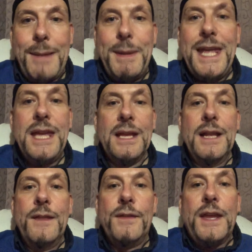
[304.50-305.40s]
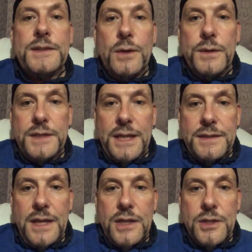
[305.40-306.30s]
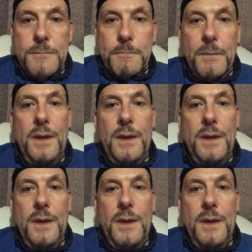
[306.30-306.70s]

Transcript: happy, that's not sex addiction.